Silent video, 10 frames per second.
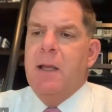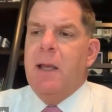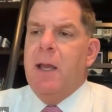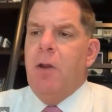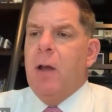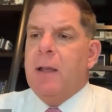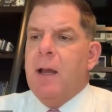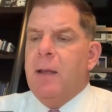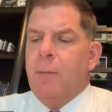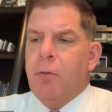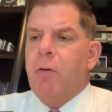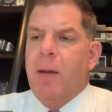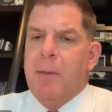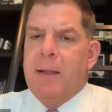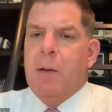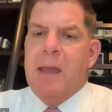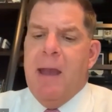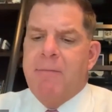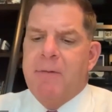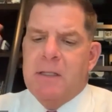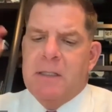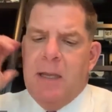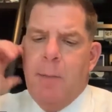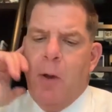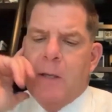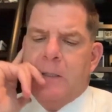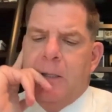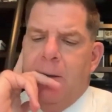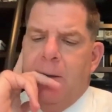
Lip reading: and not cutting programming that we have in the city of Boston.